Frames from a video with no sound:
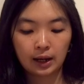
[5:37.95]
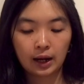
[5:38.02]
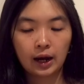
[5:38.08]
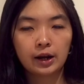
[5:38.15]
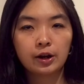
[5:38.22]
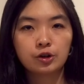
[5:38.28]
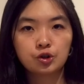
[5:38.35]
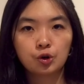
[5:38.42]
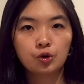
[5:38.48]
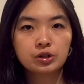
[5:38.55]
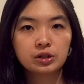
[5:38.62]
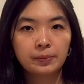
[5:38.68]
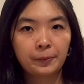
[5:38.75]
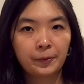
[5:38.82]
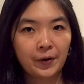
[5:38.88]
And
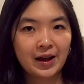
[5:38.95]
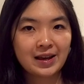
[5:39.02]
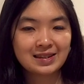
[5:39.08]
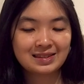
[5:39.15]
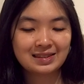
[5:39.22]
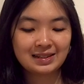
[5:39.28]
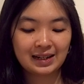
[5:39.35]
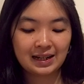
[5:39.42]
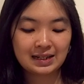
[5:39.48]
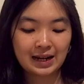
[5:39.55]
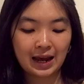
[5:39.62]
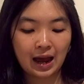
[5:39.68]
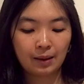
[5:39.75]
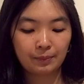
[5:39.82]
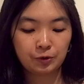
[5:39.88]
don't press delete
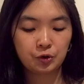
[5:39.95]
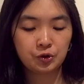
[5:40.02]
app,